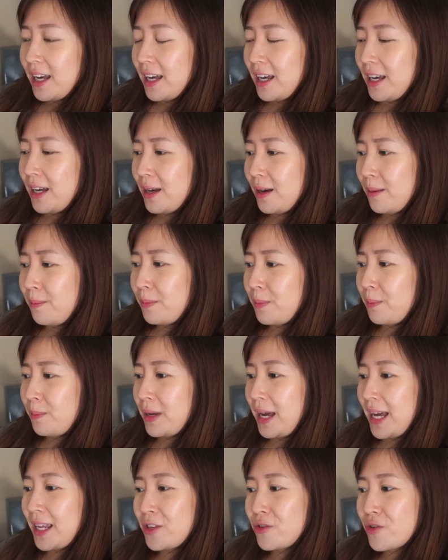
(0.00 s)
Um,
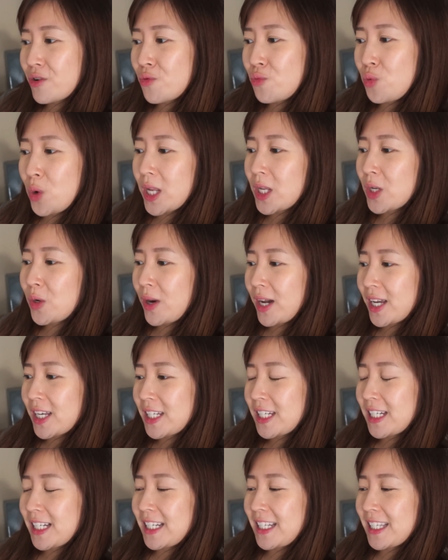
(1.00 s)
but answering one
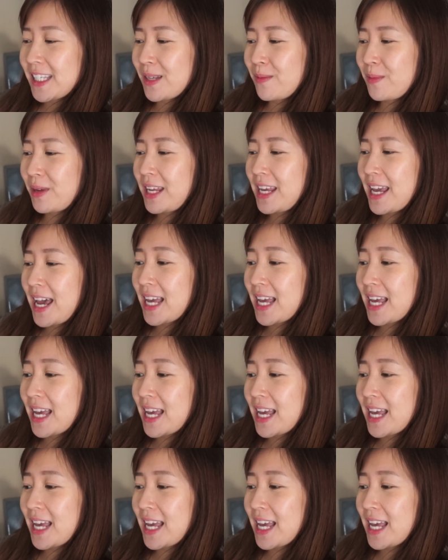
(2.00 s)
question, somebody